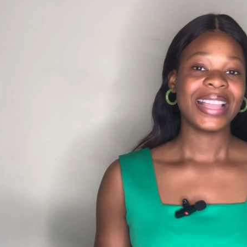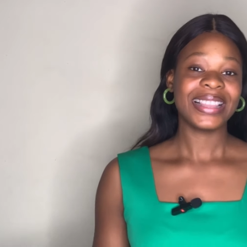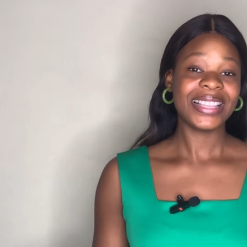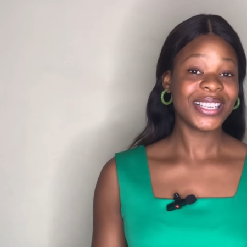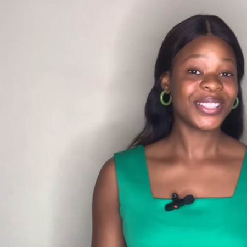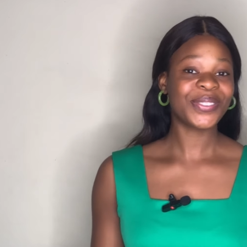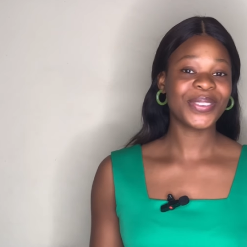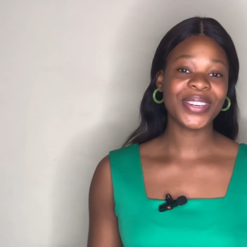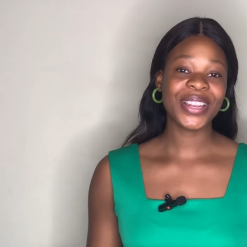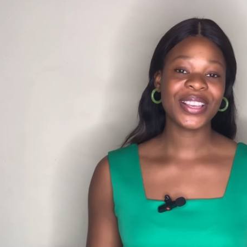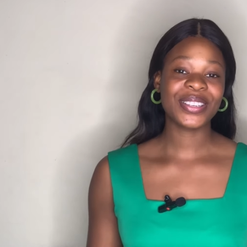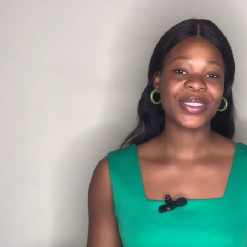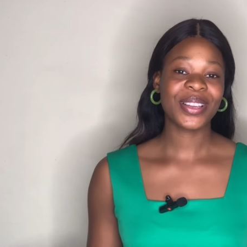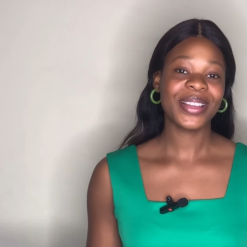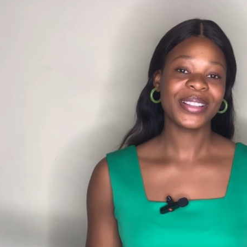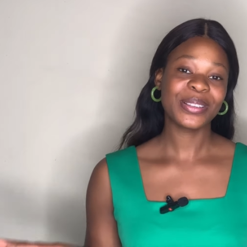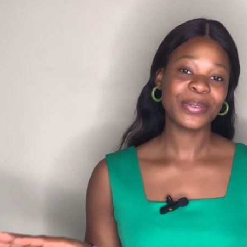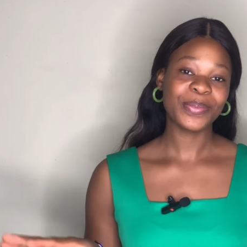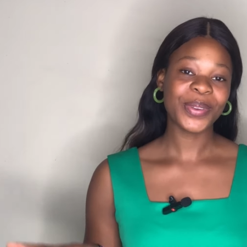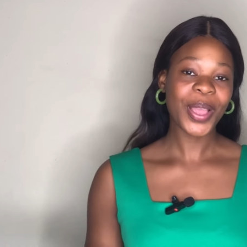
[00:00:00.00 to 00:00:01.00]
this video is
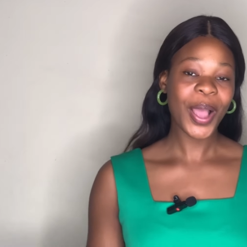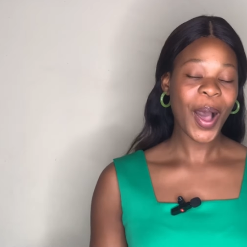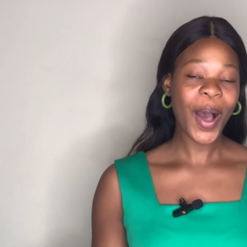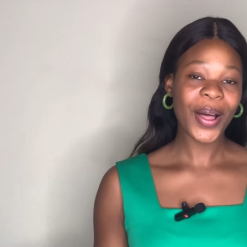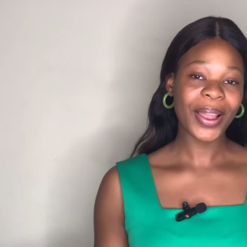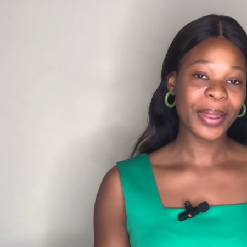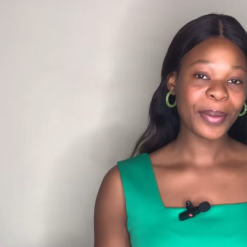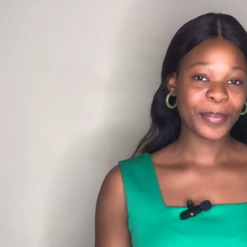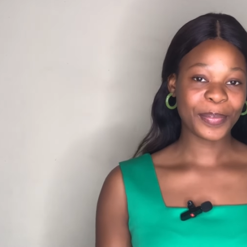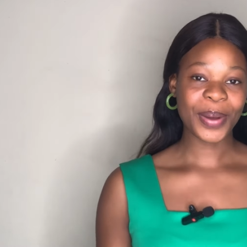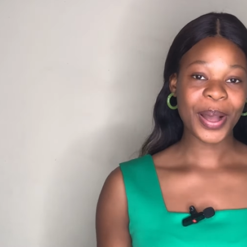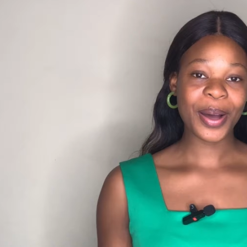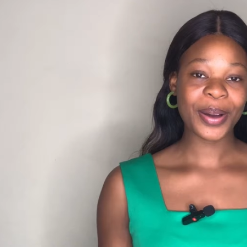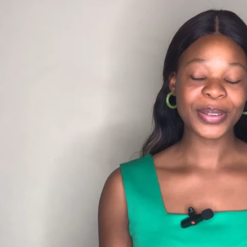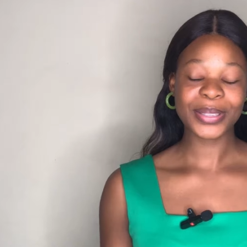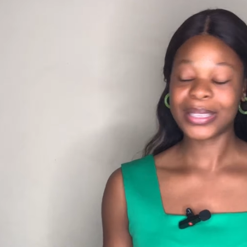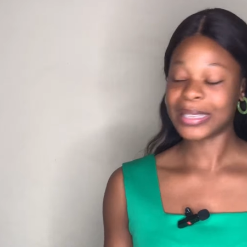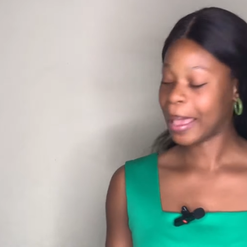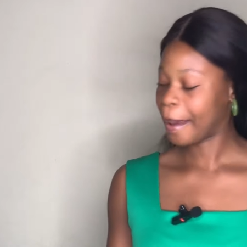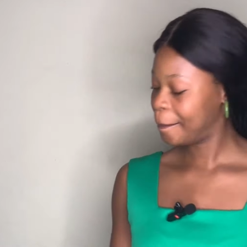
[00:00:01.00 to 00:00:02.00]
going to be all
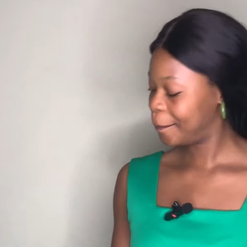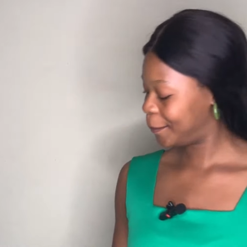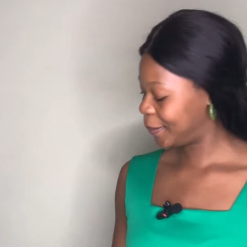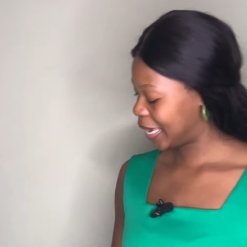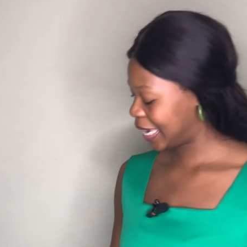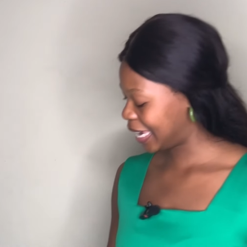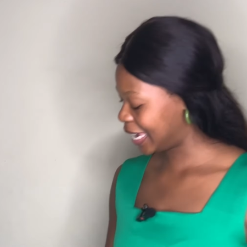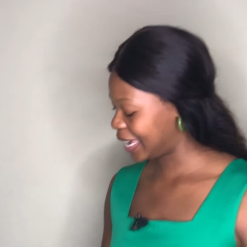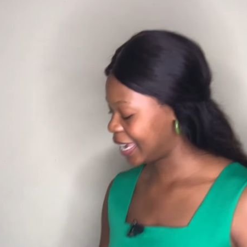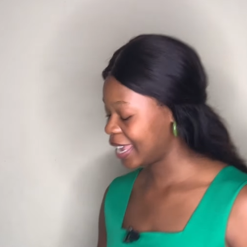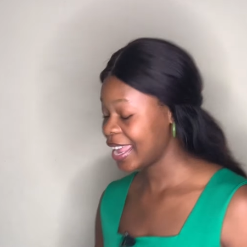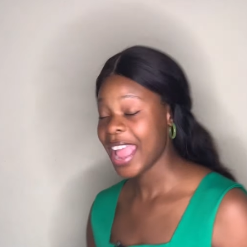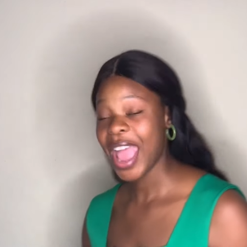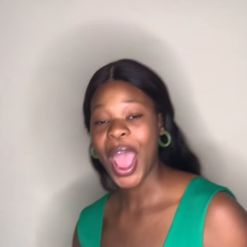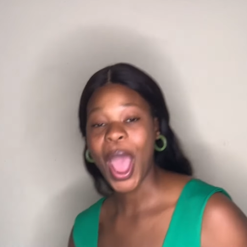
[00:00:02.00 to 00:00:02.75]
about me